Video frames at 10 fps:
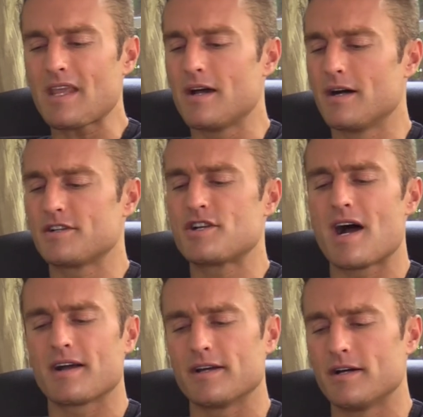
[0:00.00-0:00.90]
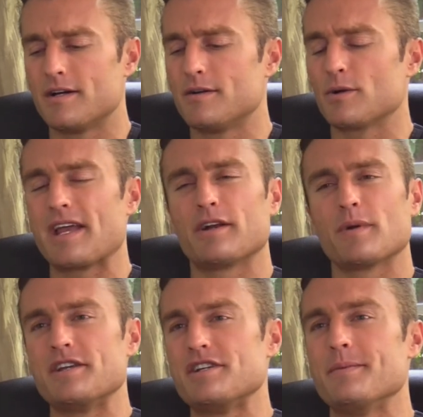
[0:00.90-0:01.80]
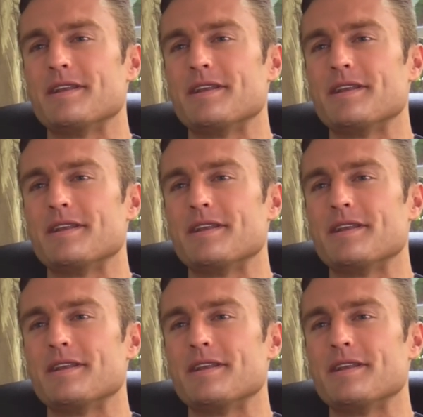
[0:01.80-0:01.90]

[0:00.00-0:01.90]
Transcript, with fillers: uh, chaga, organic reishi.